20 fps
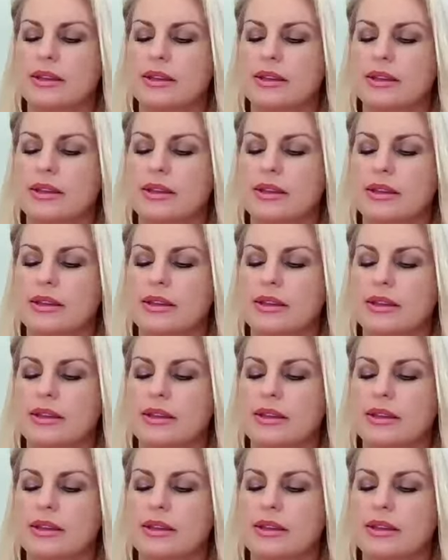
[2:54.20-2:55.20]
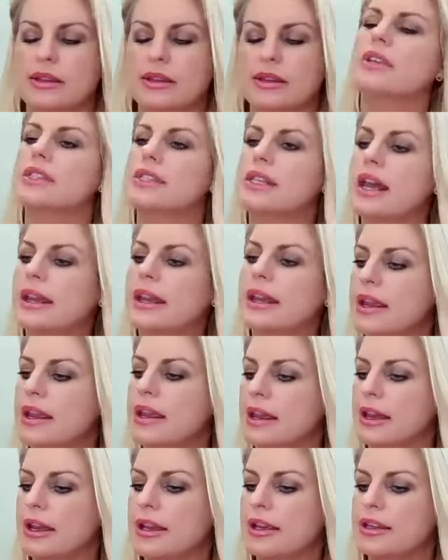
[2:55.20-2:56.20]
That makes sense. The
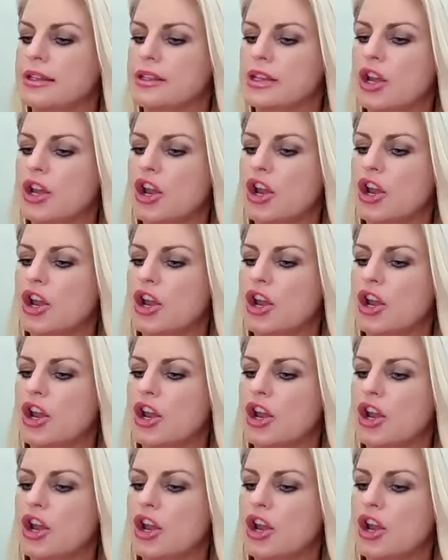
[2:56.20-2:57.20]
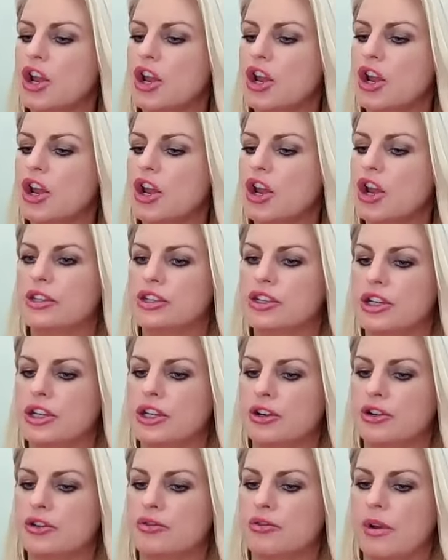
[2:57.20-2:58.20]
second is you're not trying
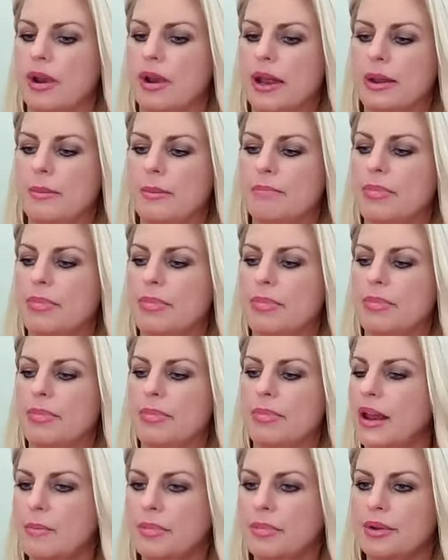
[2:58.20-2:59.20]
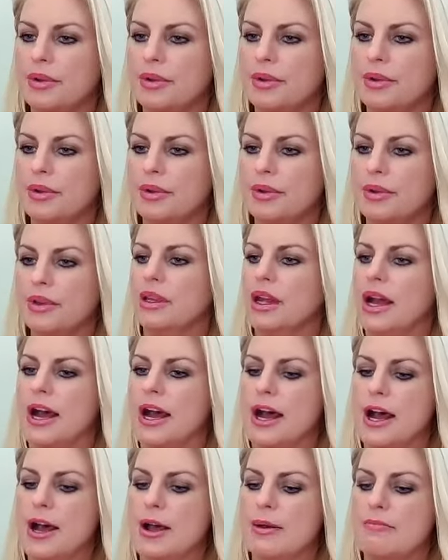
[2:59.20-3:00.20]
to beat up
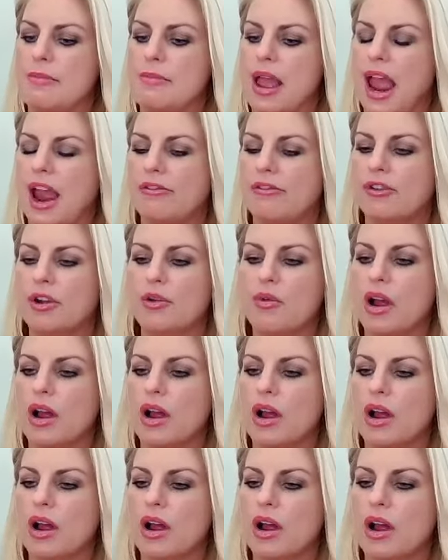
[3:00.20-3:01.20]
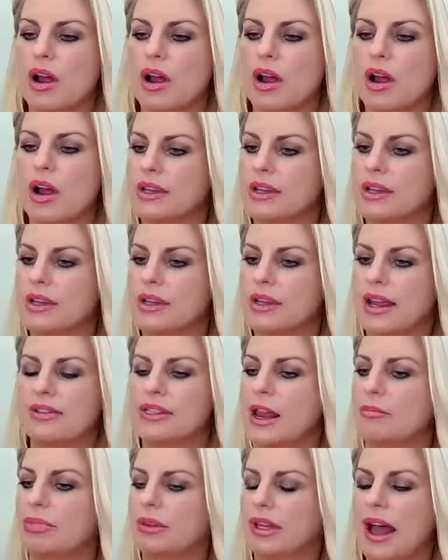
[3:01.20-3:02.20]
everyone else in
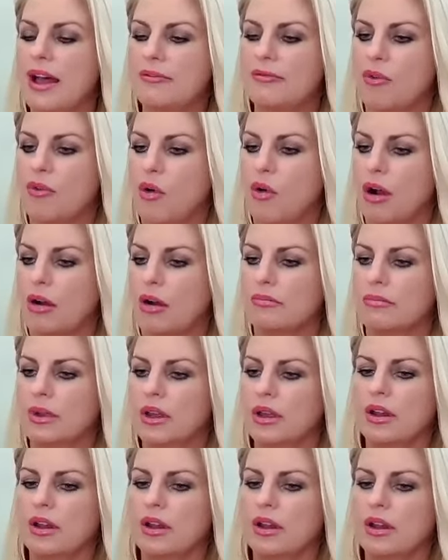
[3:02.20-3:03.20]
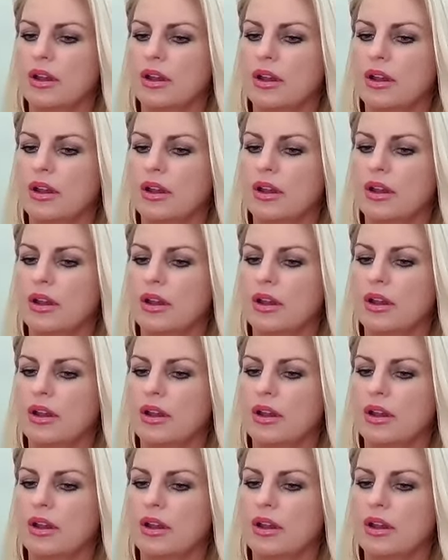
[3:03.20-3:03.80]
the same platform of